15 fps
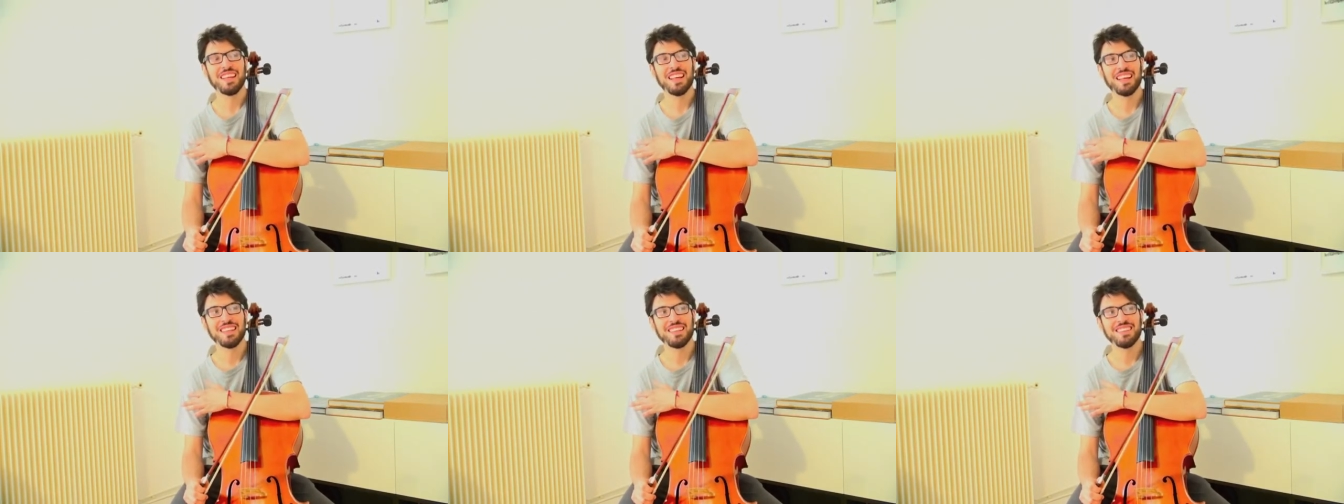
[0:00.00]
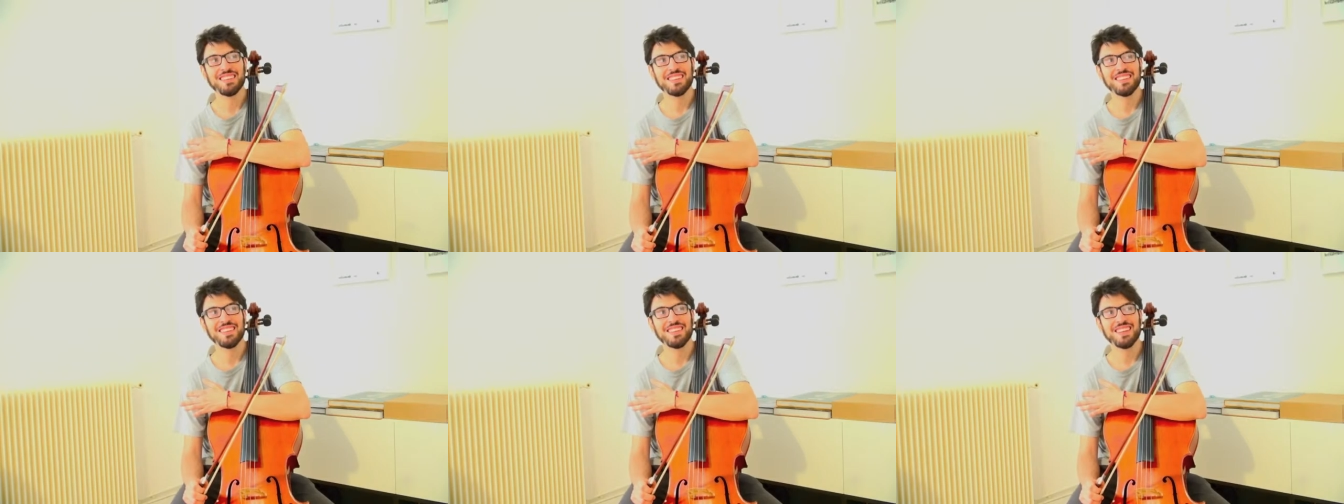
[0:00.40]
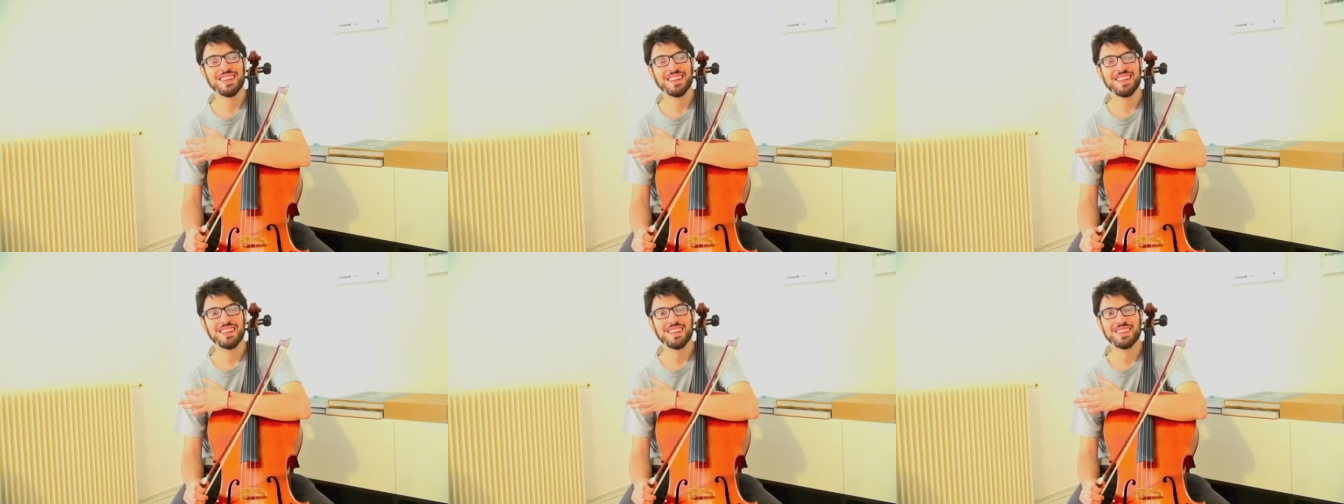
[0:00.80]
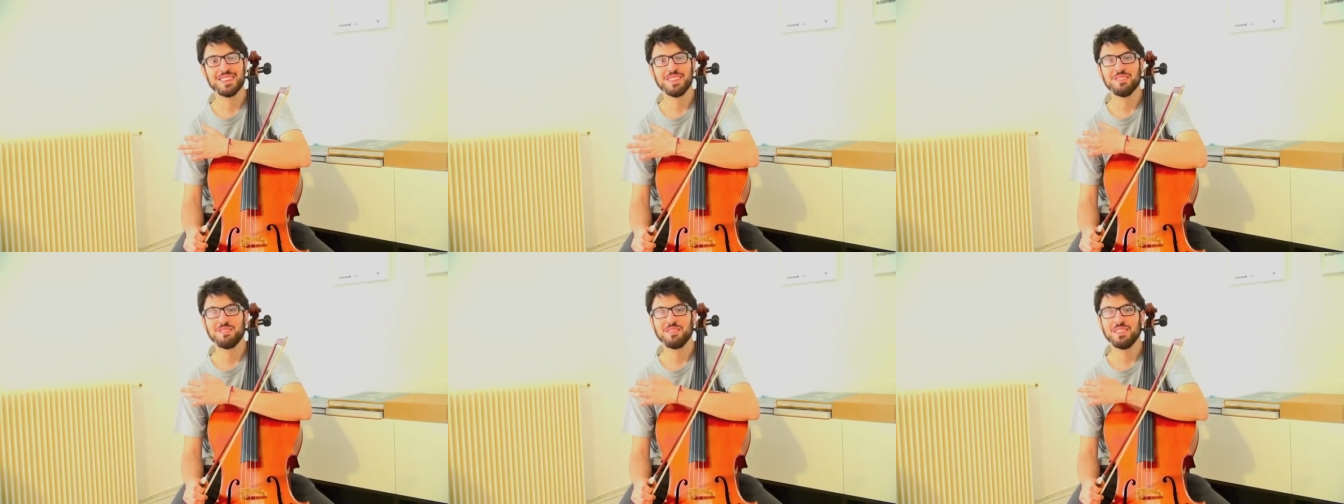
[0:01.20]
And
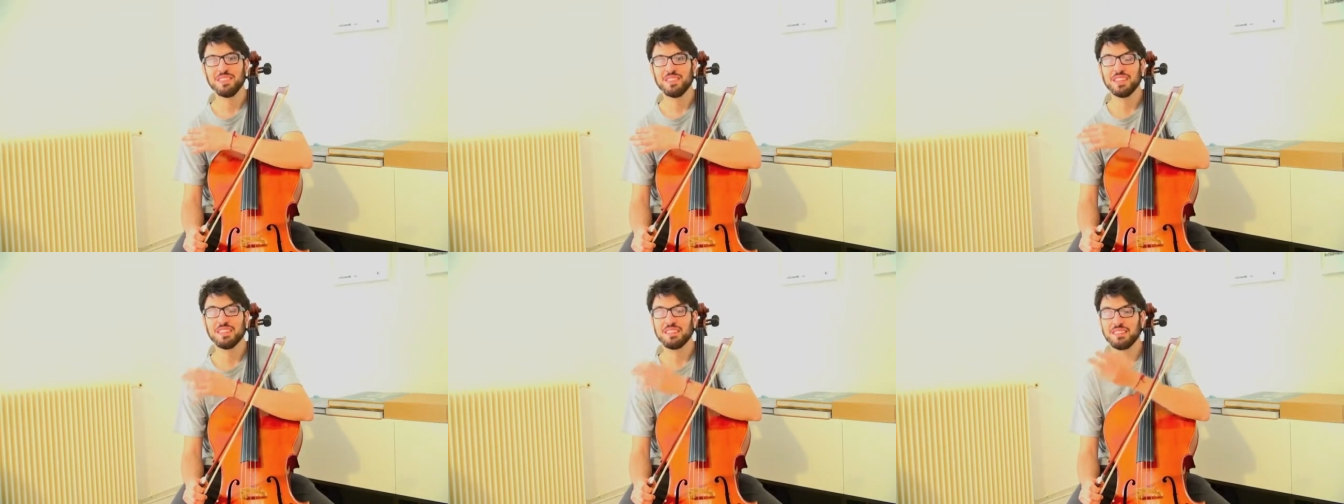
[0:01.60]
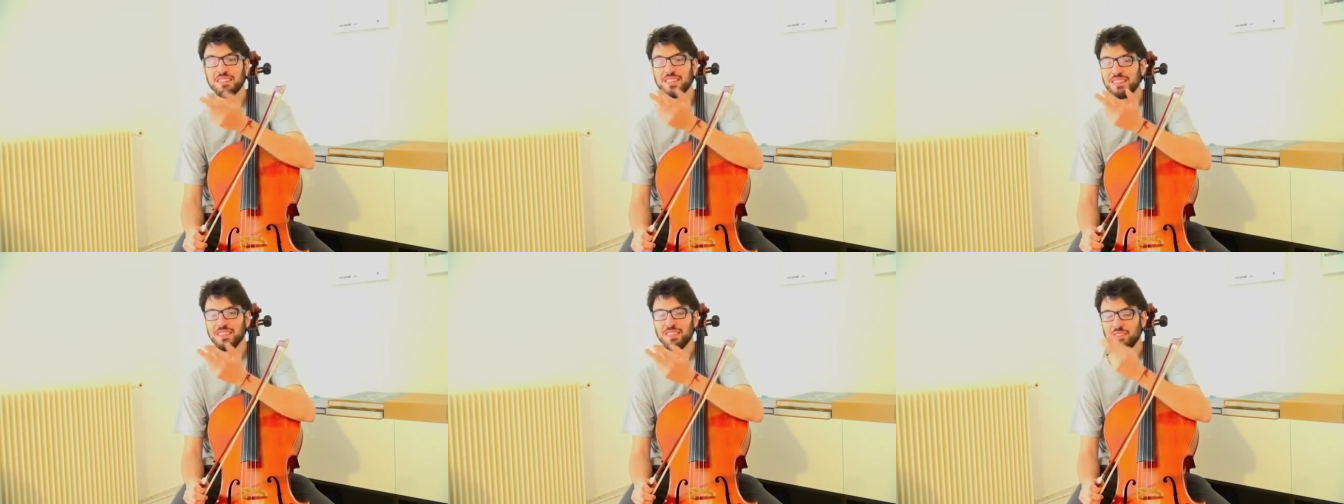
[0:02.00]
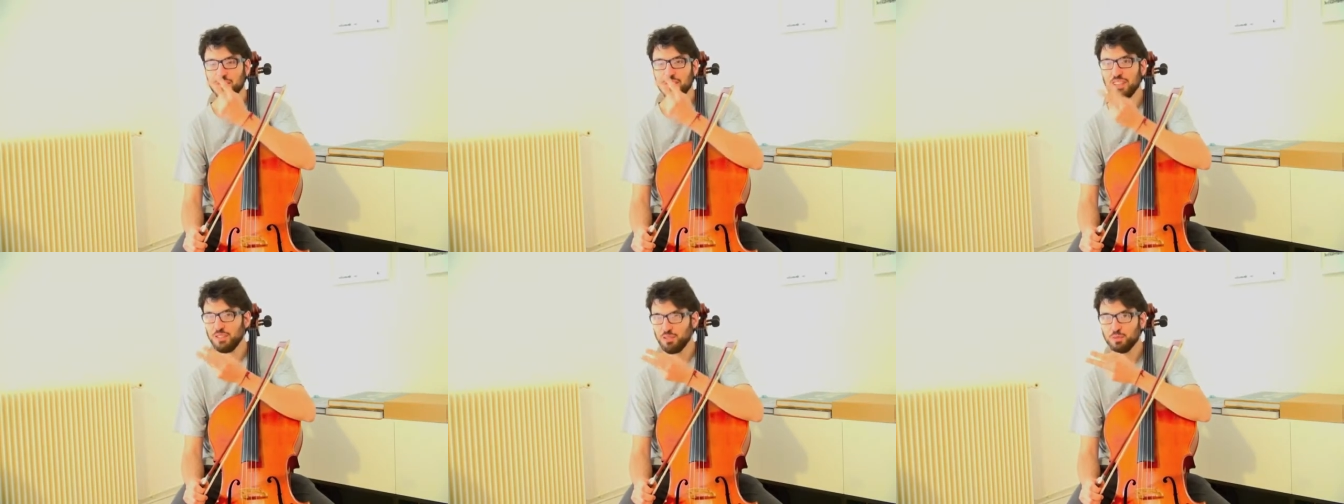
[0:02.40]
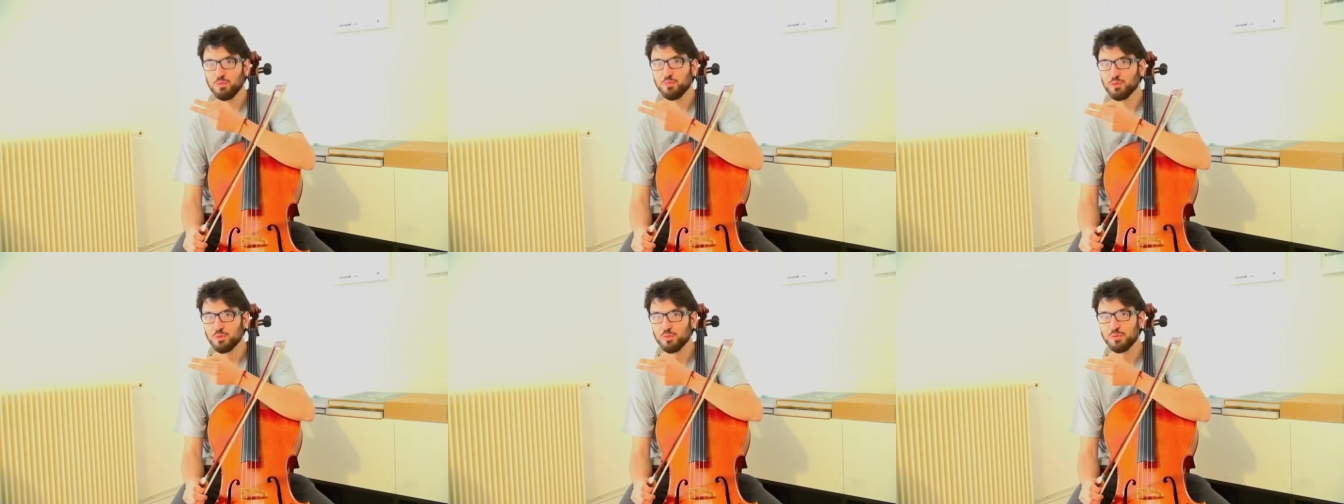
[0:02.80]
it's in 2
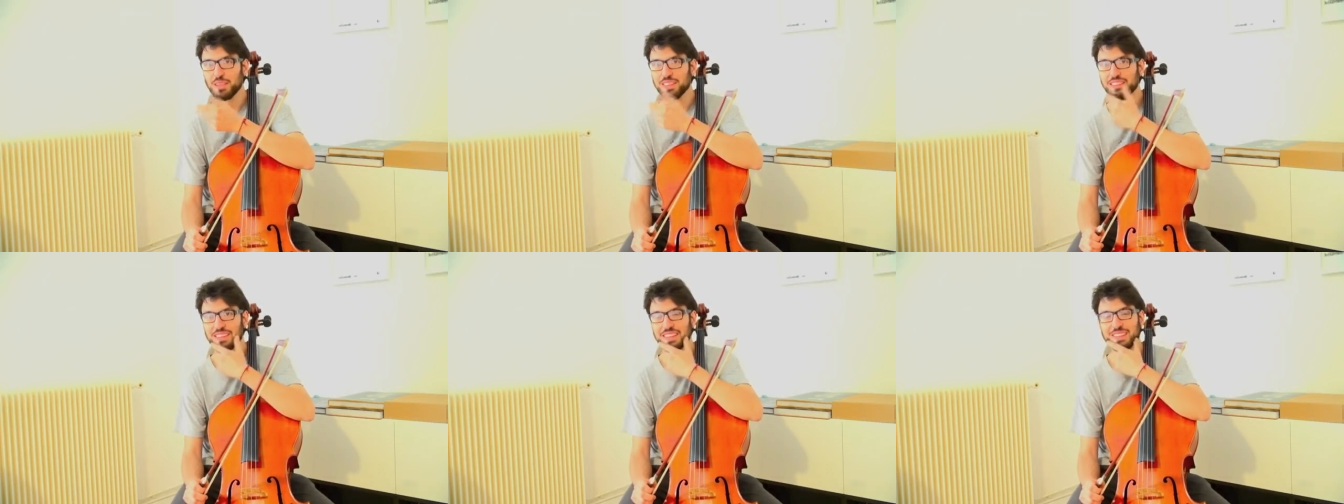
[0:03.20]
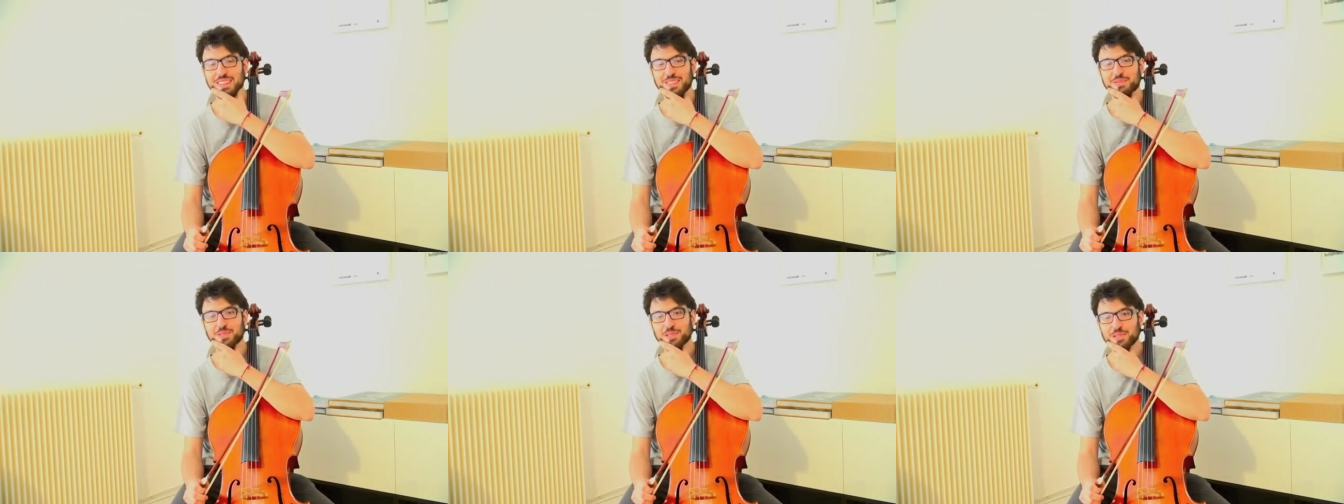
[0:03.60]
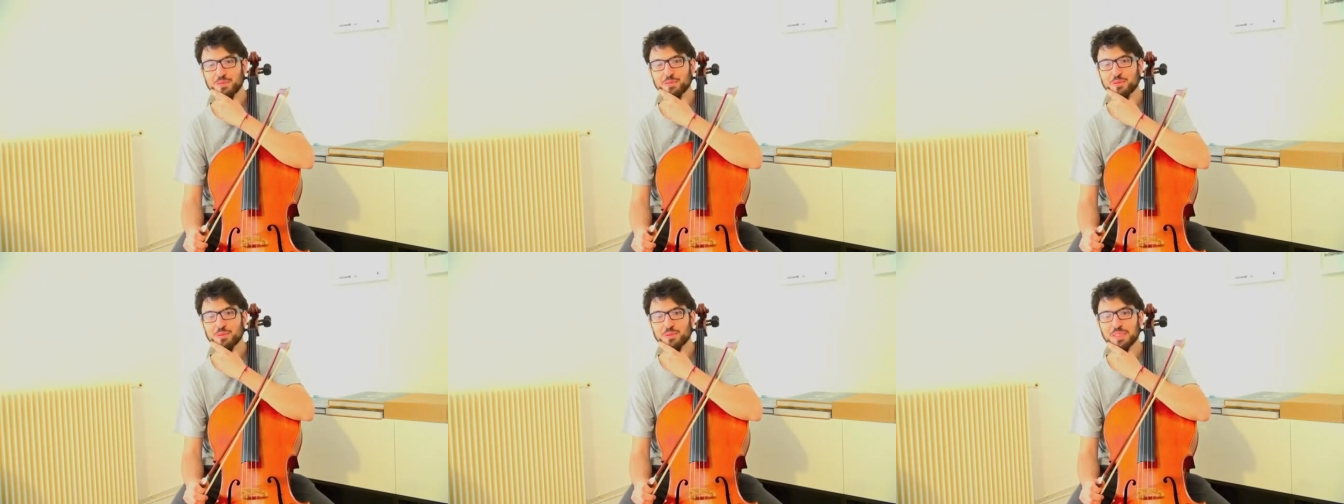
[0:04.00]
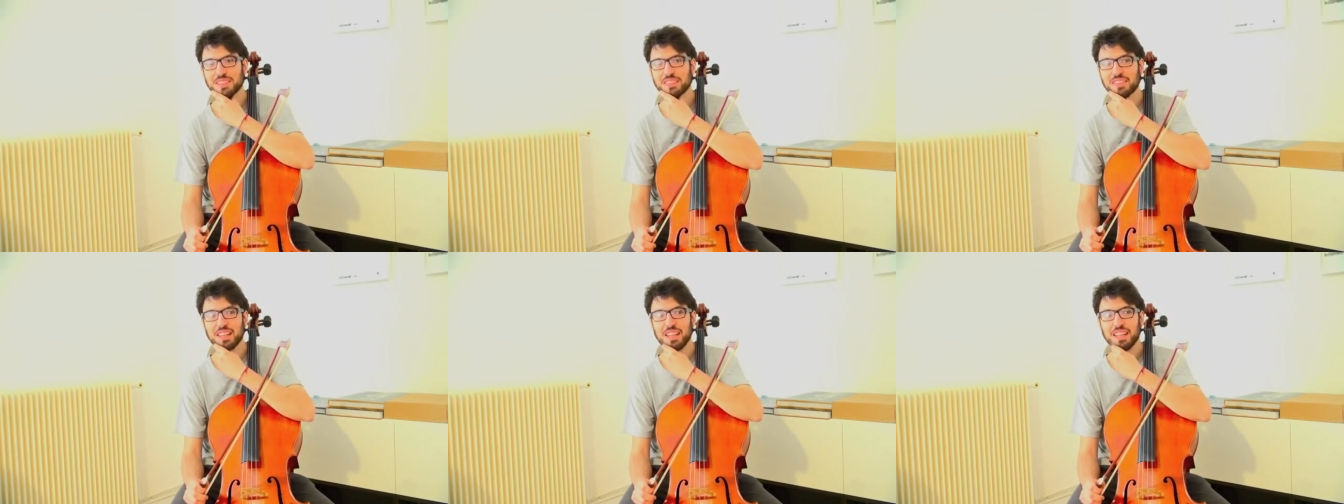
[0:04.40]
movements, and the first movement